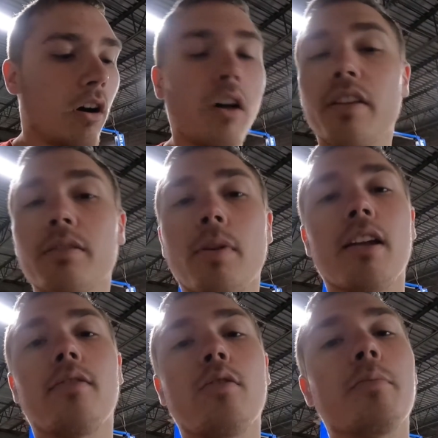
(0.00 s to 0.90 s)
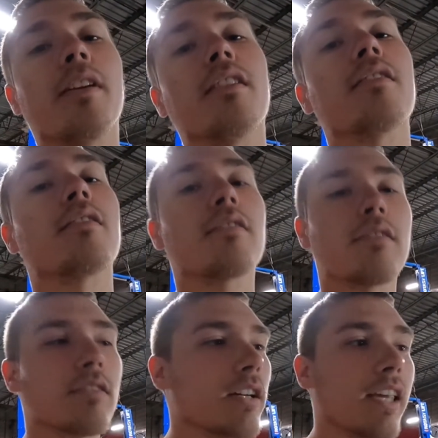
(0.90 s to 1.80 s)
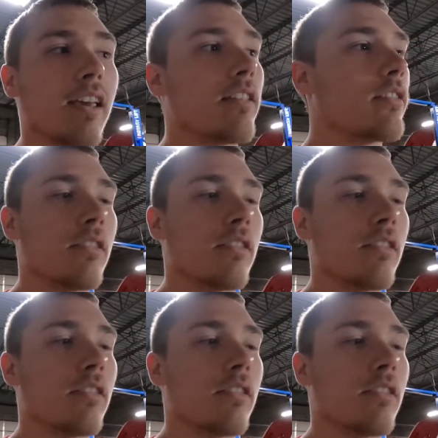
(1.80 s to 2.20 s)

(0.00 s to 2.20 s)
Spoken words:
on this manifold because, again,